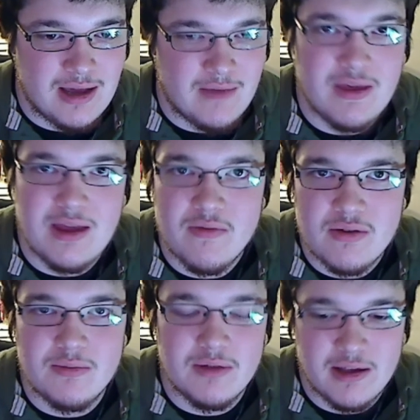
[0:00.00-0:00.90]
at the end of
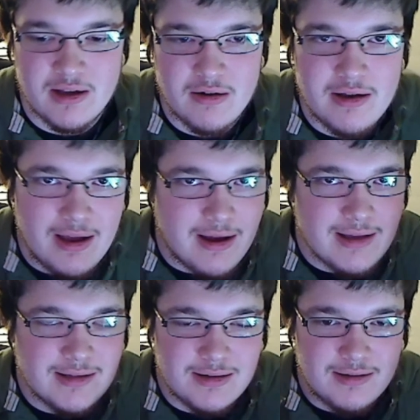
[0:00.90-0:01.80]
it to be like, okay
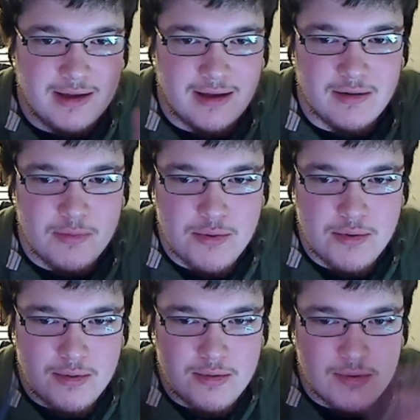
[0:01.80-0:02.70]
guys, see you later.
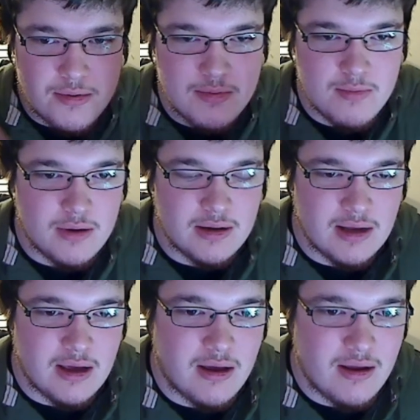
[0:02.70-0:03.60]
But
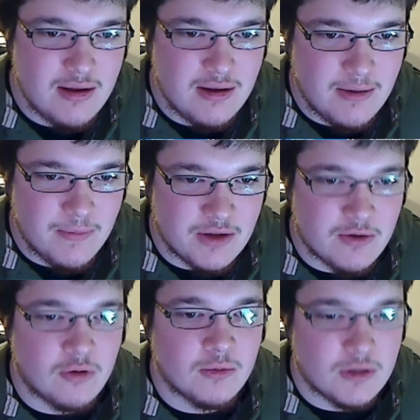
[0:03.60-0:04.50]

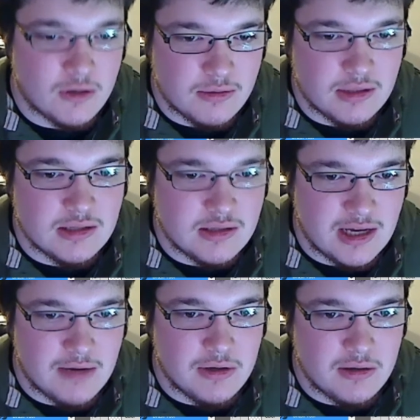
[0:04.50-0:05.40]
under normal circumstances,
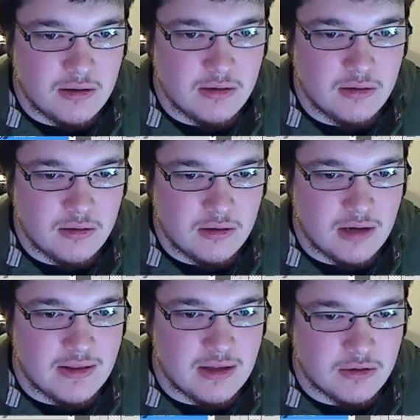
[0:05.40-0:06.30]
yeah, I would.
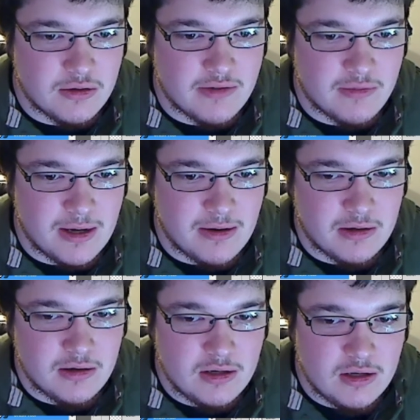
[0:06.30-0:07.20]
I think I'll do that from now
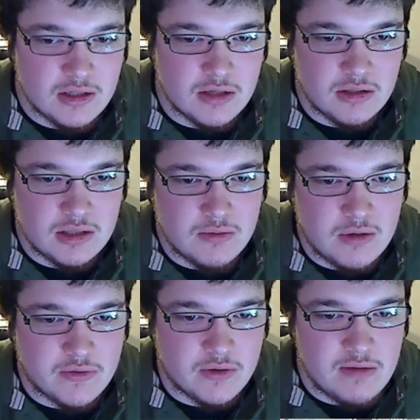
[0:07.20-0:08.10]
on. So just this
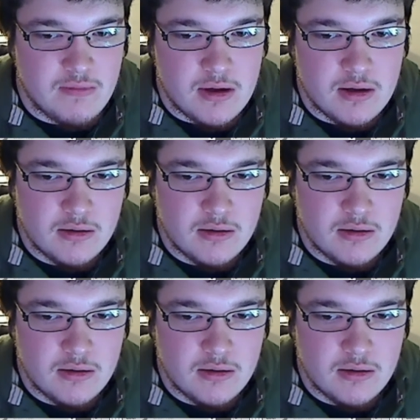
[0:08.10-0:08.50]
once, forgive me.